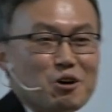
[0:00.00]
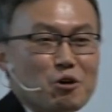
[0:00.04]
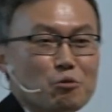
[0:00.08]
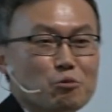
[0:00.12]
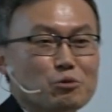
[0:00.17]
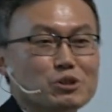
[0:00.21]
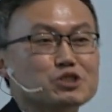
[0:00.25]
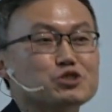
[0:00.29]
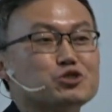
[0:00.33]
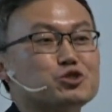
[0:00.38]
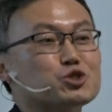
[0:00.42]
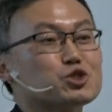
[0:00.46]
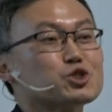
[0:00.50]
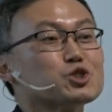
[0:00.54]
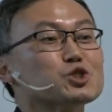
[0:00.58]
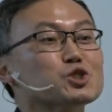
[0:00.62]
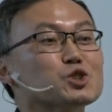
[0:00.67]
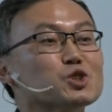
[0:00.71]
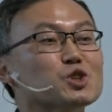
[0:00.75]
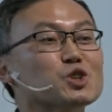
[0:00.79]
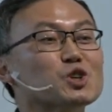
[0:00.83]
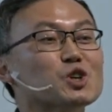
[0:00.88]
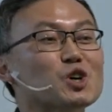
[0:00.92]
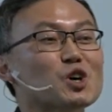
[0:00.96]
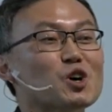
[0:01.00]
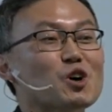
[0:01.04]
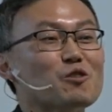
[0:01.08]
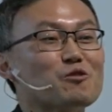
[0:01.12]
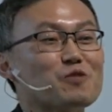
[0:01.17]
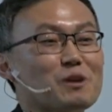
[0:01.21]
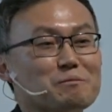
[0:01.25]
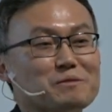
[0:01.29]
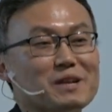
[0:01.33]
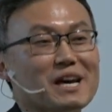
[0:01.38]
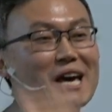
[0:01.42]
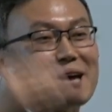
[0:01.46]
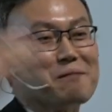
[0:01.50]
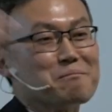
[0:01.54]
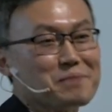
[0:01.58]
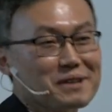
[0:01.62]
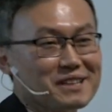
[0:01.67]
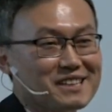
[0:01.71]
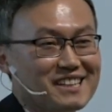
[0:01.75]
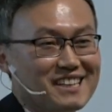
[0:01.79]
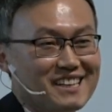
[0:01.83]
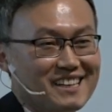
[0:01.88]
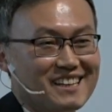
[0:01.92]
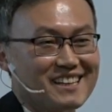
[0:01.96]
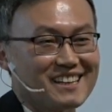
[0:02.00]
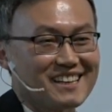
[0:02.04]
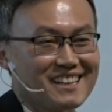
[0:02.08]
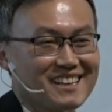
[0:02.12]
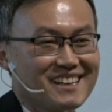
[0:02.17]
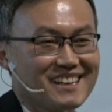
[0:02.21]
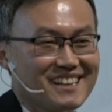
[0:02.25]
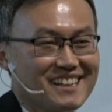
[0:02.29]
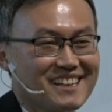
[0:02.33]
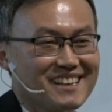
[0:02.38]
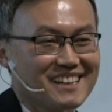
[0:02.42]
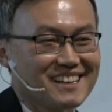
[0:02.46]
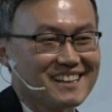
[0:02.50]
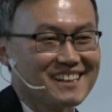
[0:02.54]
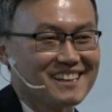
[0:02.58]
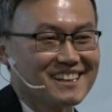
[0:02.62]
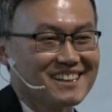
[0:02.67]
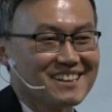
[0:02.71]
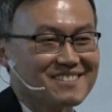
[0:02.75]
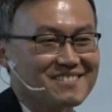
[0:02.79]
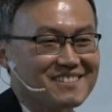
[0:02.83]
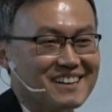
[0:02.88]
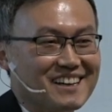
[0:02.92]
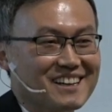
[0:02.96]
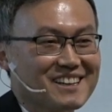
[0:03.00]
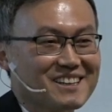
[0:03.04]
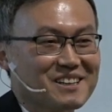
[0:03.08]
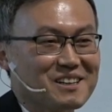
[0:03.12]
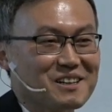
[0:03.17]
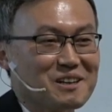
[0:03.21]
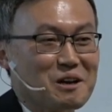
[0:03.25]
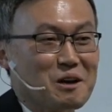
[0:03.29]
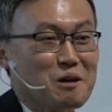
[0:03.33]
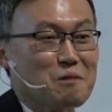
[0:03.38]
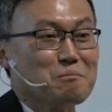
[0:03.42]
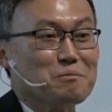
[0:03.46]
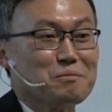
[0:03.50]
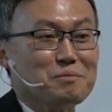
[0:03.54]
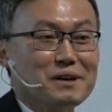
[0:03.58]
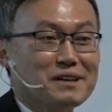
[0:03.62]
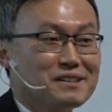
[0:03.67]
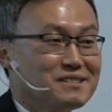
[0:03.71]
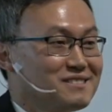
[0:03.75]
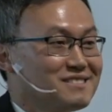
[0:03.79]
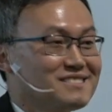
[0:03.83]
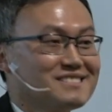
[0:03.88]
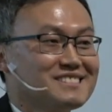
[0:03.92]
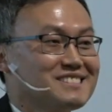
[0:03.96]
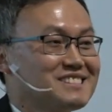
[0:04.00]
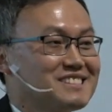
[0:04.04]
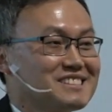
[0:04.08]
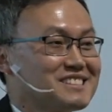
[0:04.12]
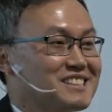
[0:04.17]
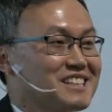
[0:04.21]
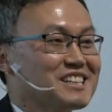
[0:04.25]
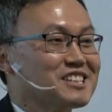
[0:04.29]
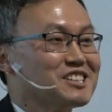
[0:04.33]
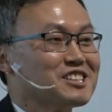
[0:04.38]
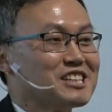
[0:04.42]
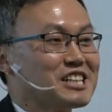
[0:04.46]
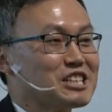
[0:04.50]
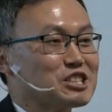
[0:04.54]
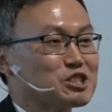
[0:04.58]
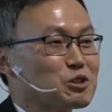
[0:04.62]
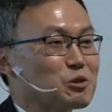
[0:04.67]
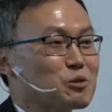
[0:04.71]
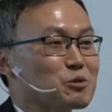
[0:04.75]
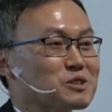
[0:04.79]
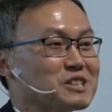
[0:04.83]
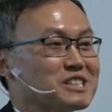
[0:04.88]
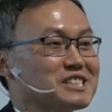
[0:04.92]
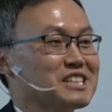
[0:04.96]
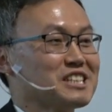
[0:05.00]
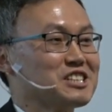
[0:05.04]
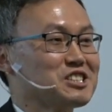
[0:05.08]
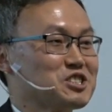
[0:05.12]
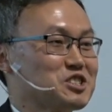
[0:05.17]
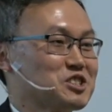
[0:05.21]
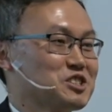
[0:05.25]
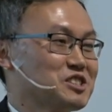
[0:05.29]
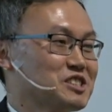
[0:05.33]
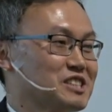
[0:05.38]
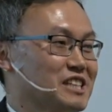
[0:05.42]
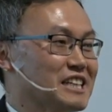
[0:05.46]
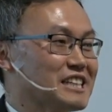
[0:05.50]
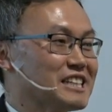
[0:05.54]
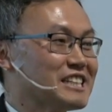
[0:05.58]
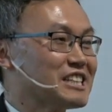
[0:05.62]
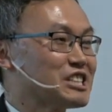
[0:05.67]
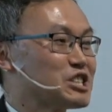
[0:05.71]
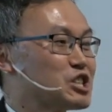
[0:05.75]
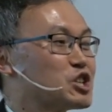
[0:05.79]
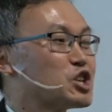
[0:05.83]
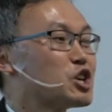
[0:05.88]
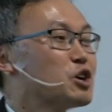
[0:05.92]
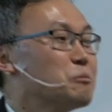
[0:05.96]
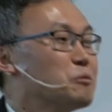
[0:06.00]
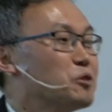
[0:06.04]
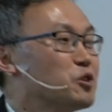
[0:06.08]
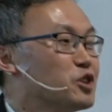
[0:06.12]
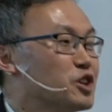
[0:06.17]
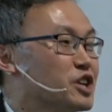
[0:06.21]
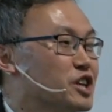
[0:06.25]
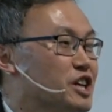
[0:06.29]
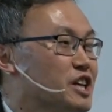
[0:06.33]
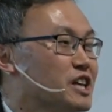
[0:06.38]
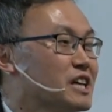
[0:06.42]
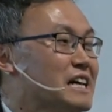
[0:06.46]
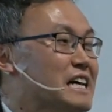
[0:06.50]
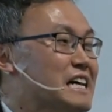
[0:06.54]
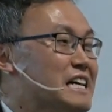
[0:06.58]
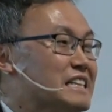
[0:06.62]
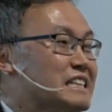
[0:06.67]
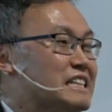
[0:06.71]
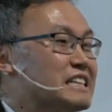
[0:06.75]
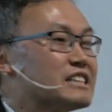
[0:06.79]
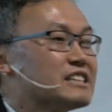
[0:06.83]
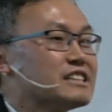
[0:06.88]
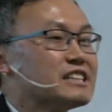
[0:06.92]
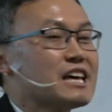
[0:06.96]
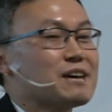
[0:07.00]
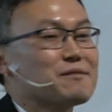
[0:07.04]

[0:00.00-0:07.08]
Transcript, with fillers: withdrew from the NPT, right? But just international organizations, international community didn't